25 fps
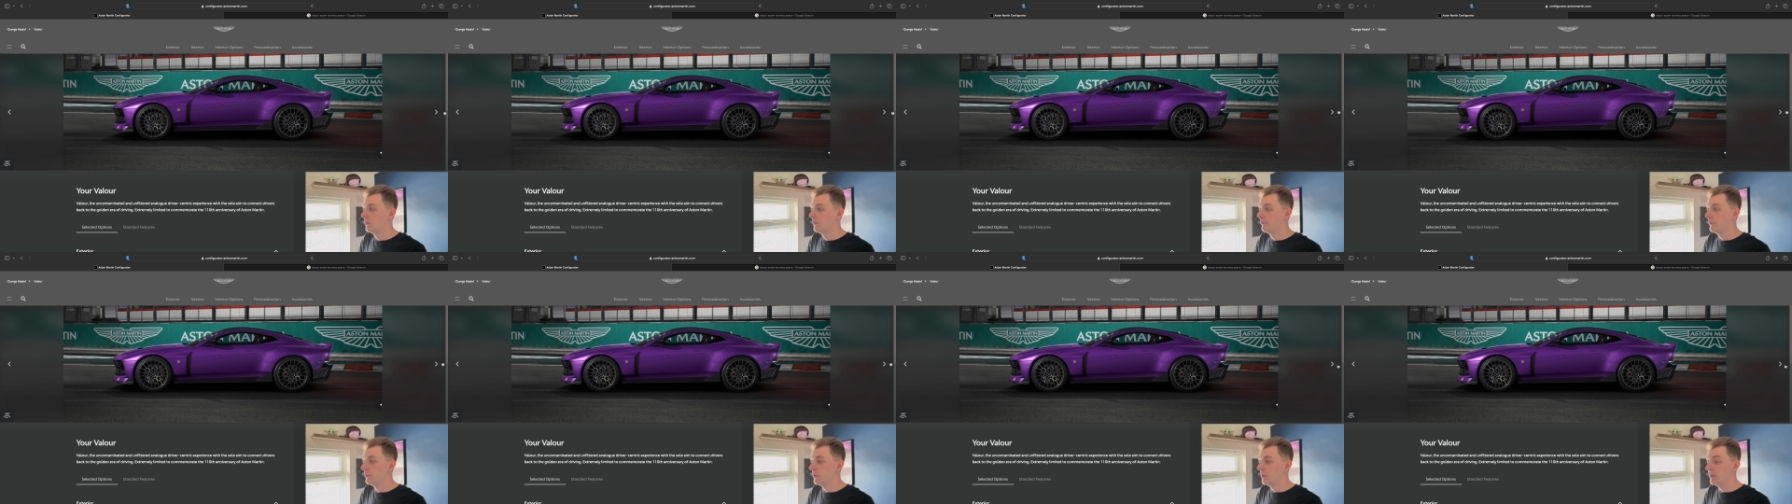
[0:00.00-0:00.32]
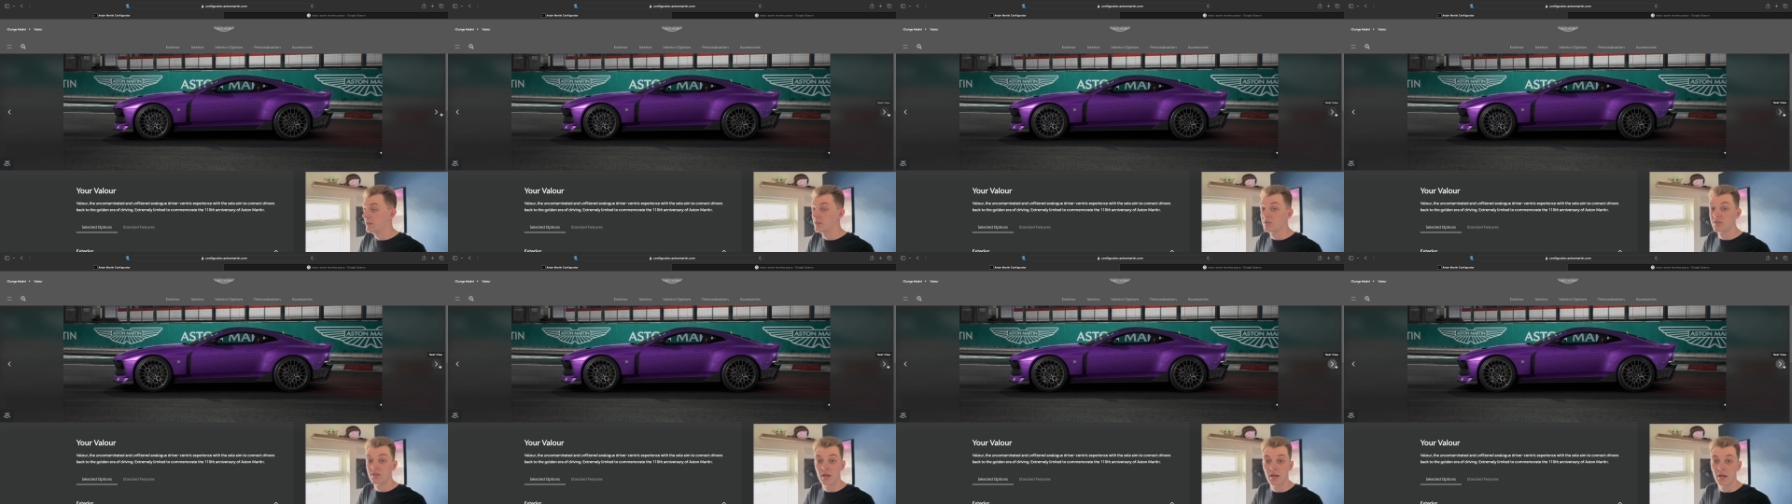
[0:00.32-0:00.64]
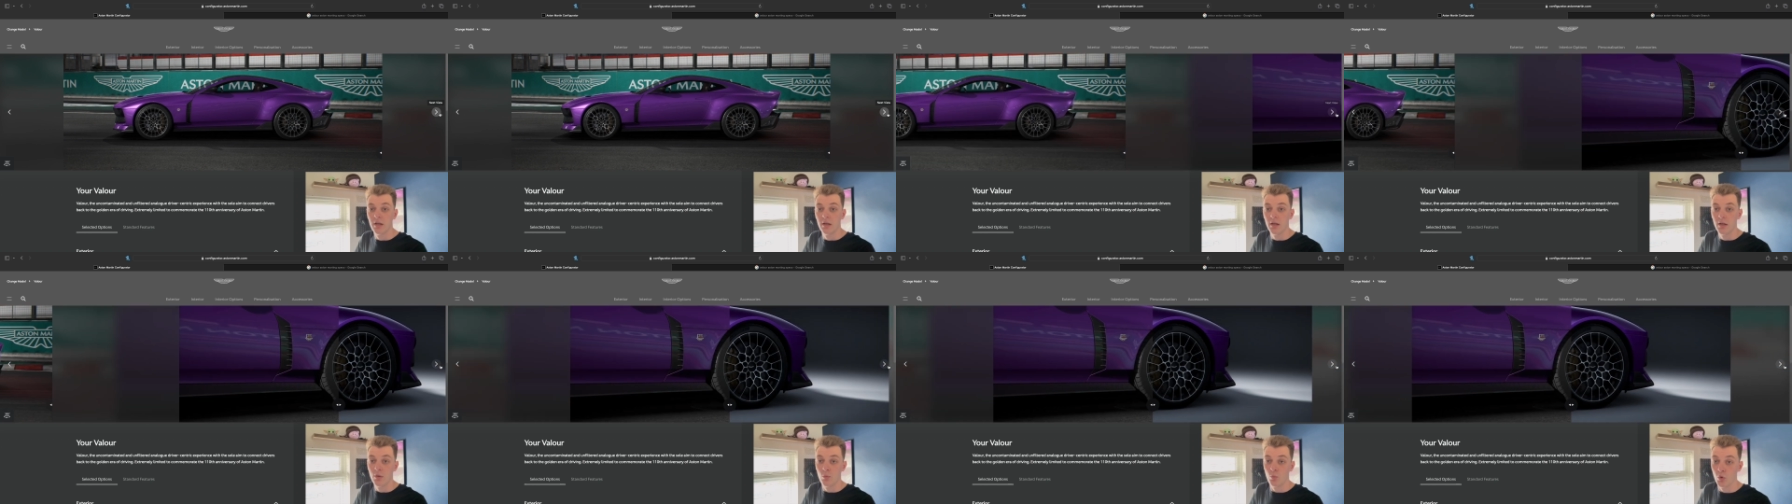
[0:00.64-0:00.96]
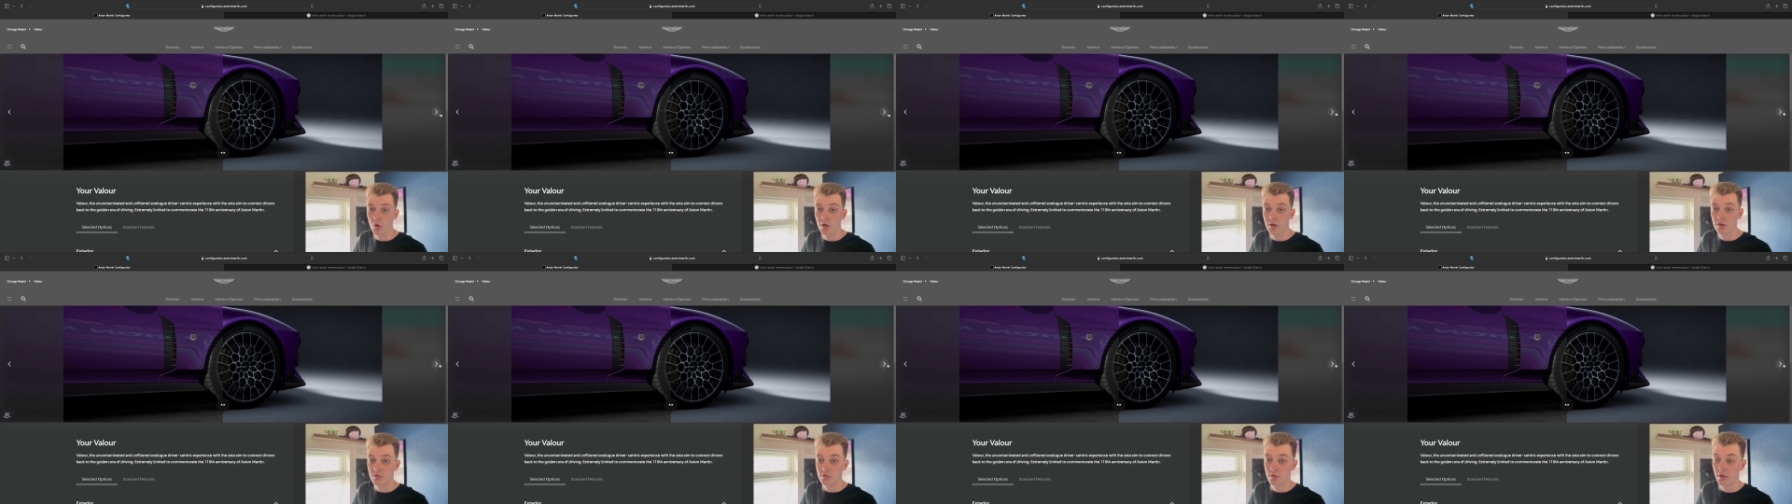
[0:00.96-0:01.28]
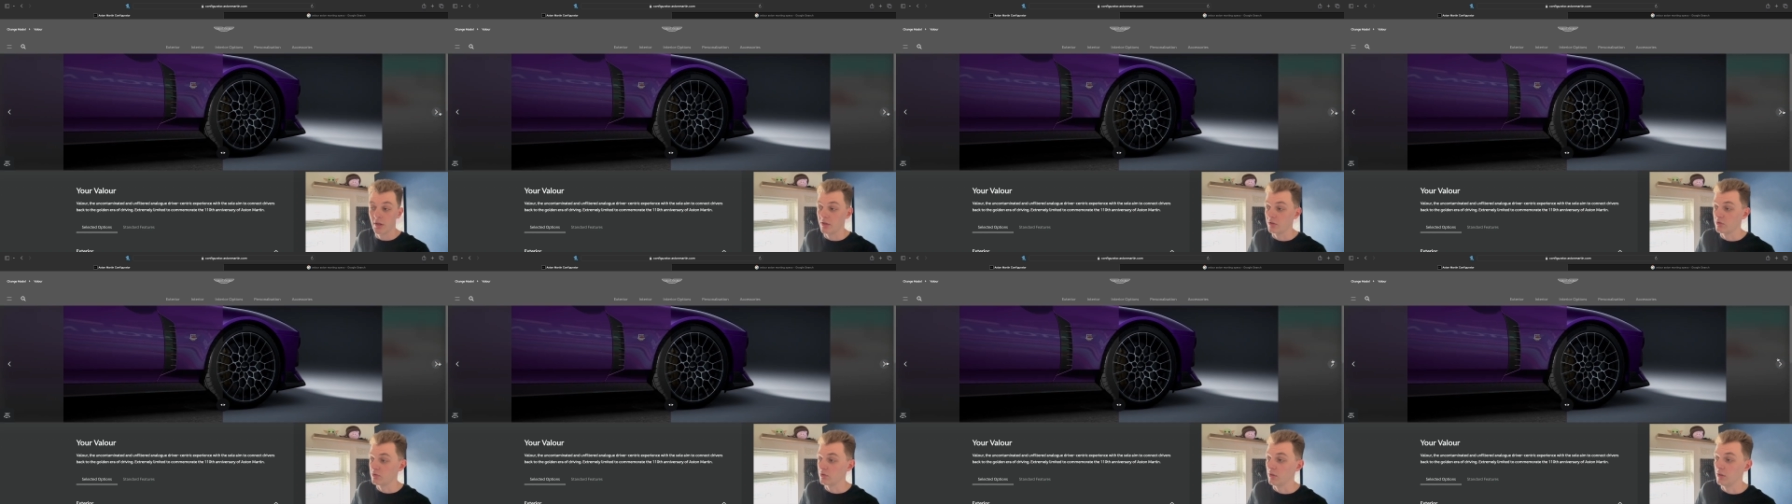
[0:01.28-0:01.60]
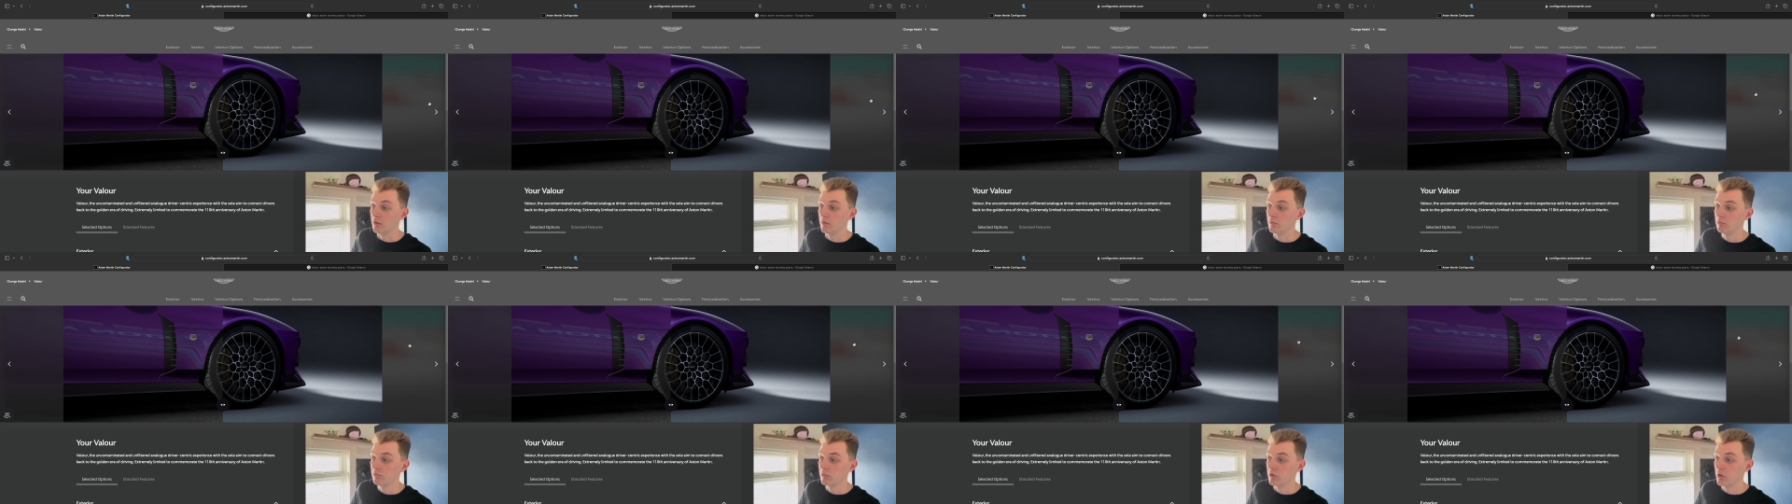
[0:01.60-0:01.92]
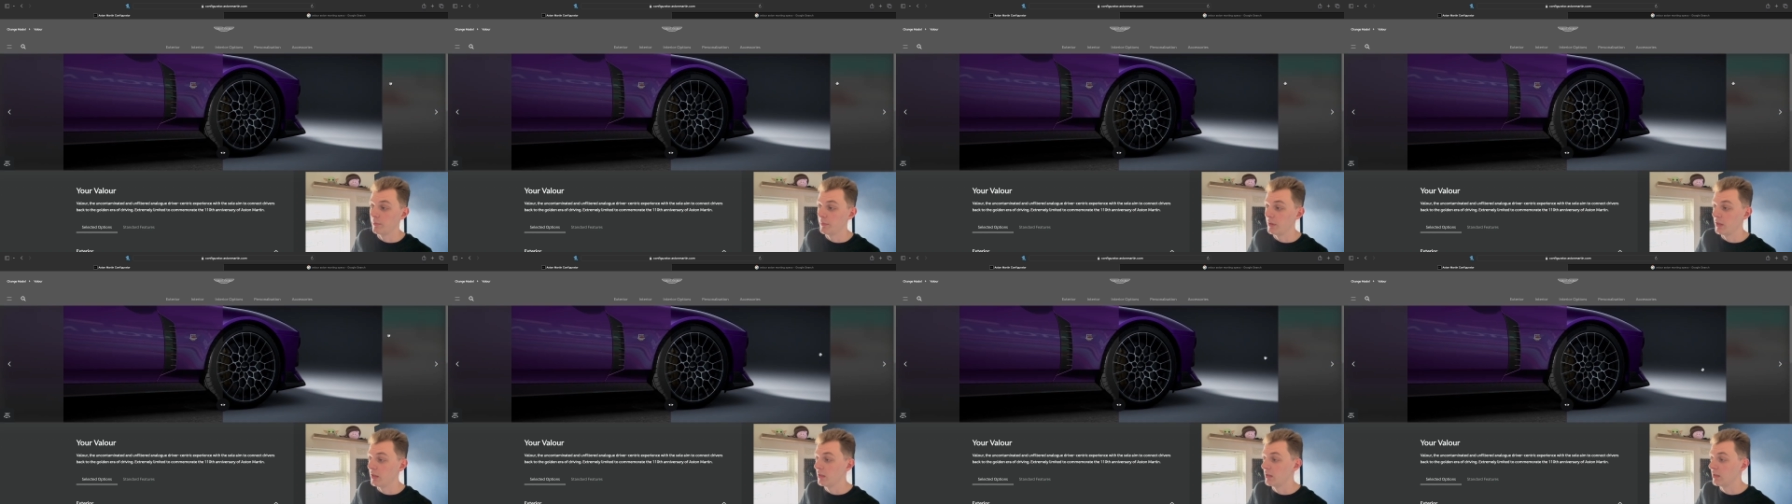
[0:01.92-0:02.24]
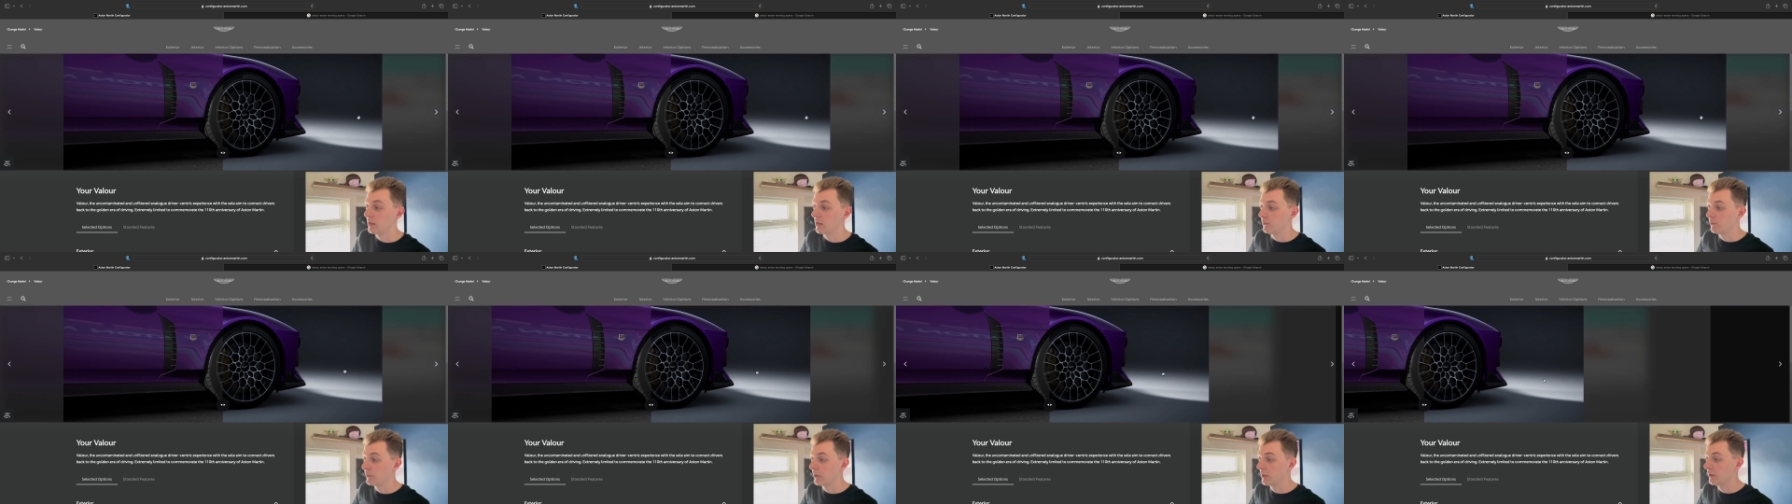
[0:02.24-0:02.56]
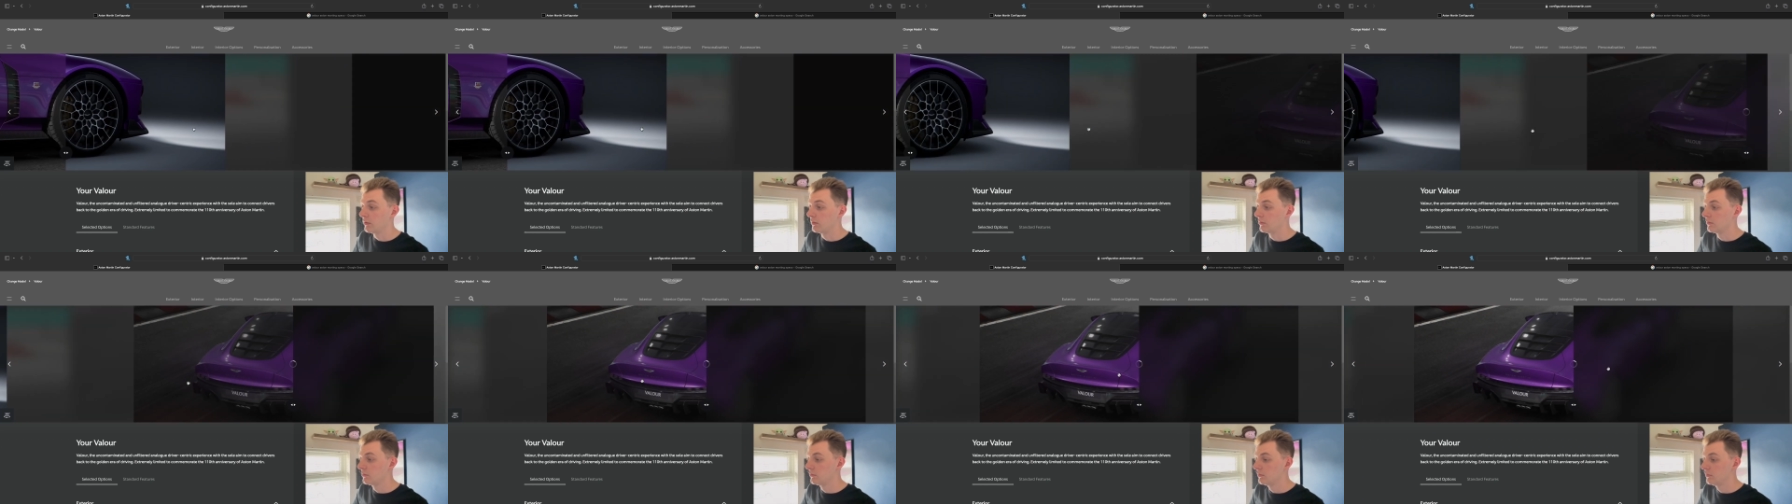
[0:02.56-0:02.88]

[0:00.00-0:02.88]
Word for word: but I'd say it works nicely to me anyway.